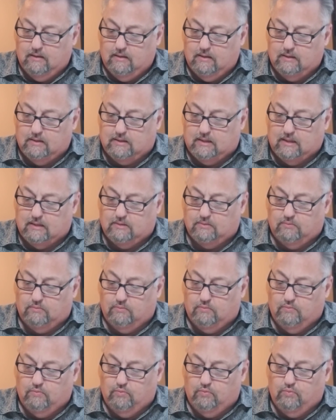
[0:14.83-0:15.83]
It says
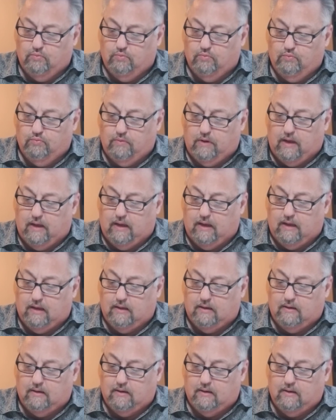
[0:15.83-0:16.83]

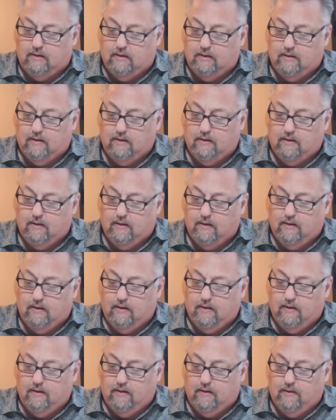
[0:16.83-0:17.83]
in
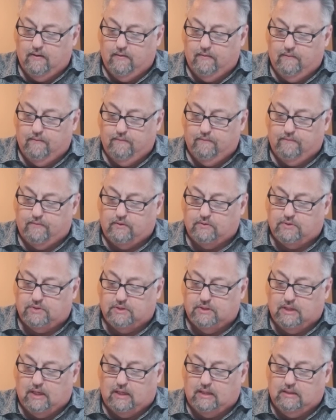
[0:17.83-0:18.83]
verse
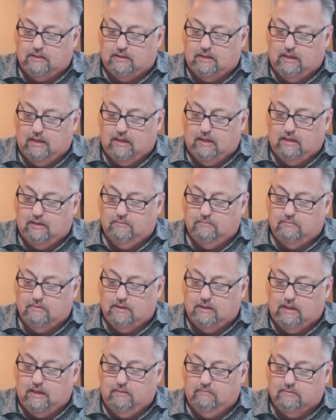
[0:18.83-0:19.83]
19,
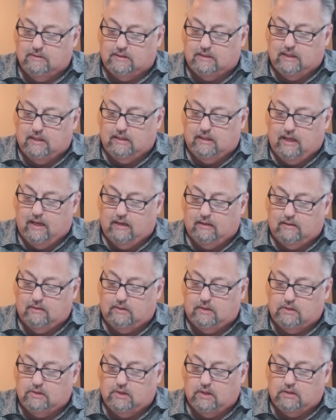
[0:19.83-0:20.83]
When he was set down at
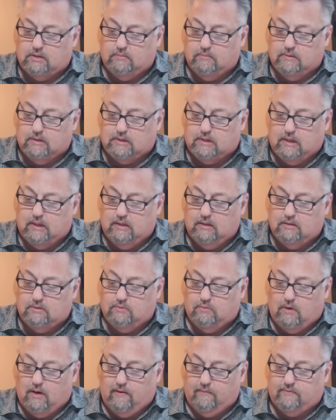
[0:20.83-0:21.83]
the judgment seat, his
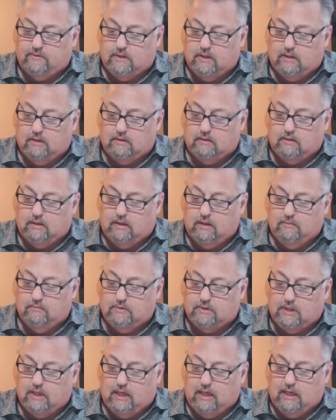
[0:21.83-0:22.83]
wife sent unto him,
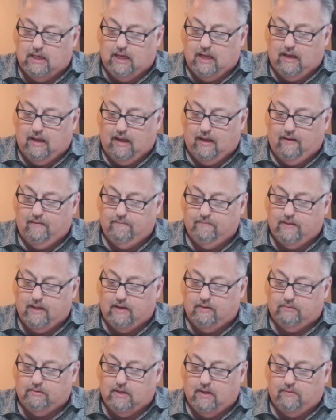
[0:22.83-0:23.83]
saying, Have
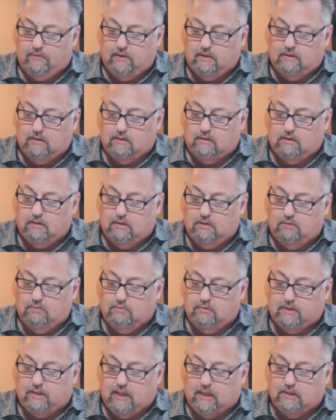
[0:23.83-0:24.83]
thou nothing to do
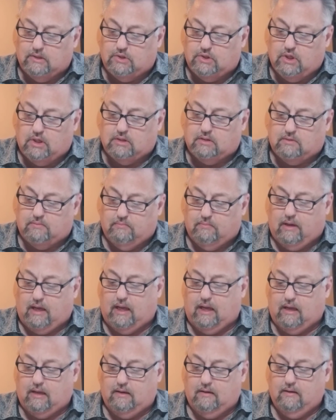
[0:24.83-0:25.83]
with that just
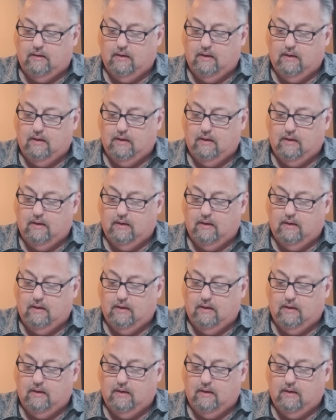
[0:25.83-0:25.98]
man,